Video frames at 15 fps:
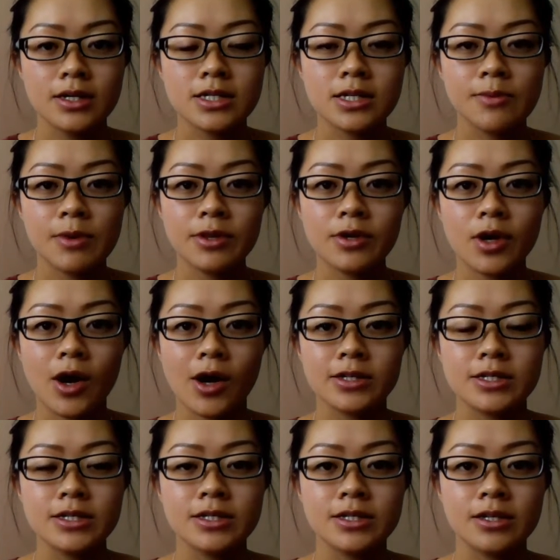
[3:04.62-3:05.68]
Some other
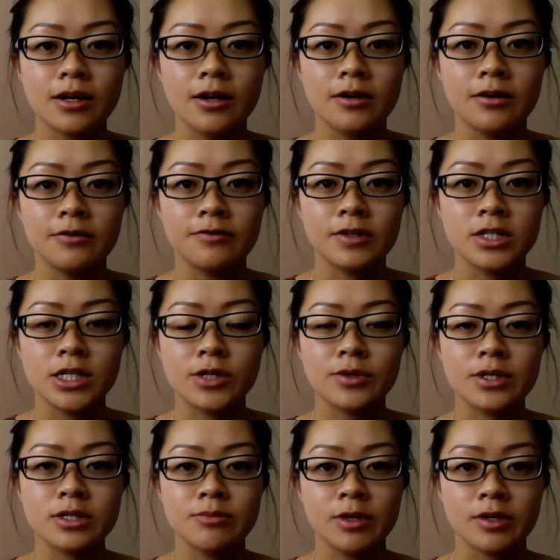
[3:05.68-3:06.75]
causes of
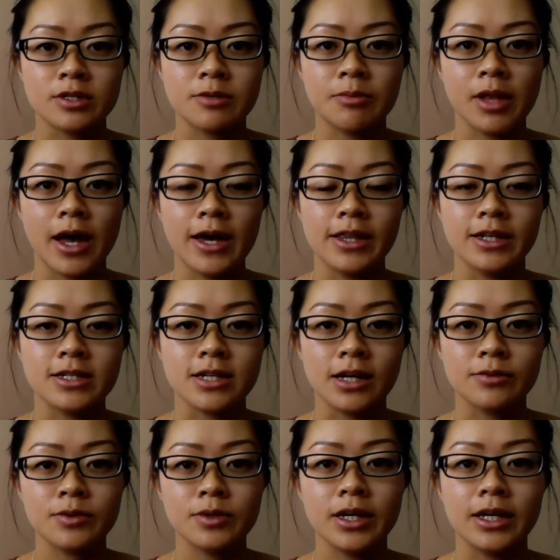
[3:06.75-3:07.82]
decreased milk supply that's
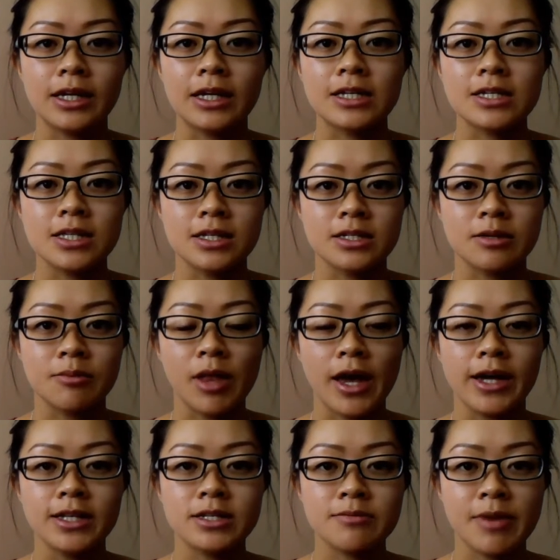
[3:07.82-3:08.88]
unrelated to the supply
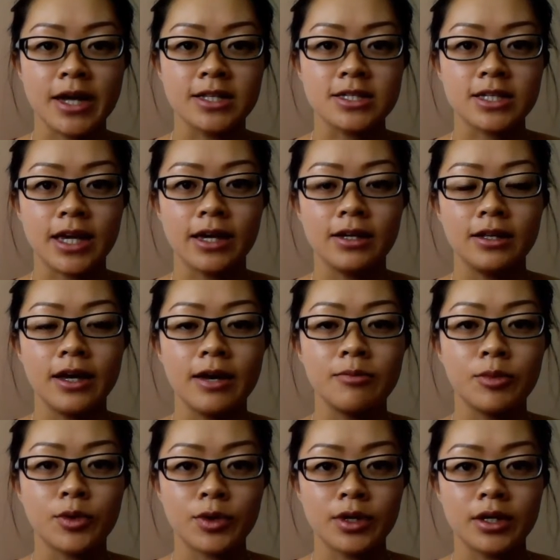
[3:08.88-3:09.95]
and demand scale
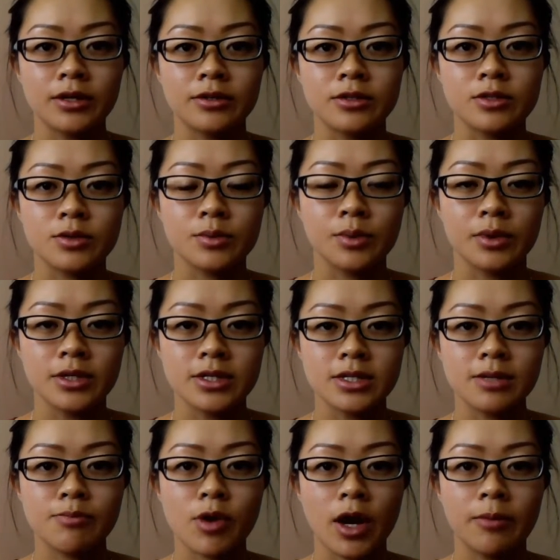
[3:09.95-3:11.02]
and more geared
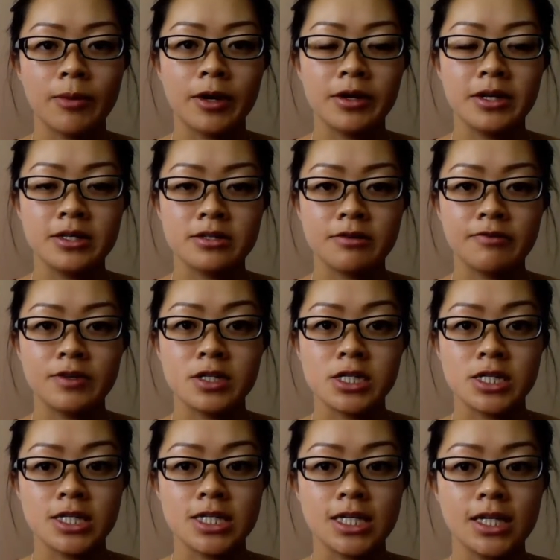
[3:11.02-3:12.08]
towards primary
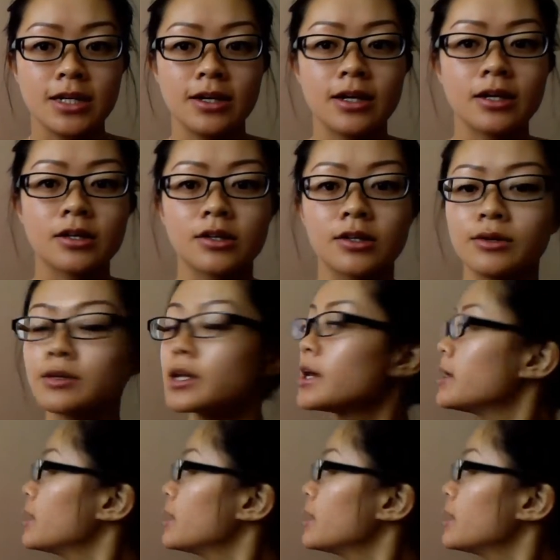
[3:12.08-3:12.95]
insufficiency include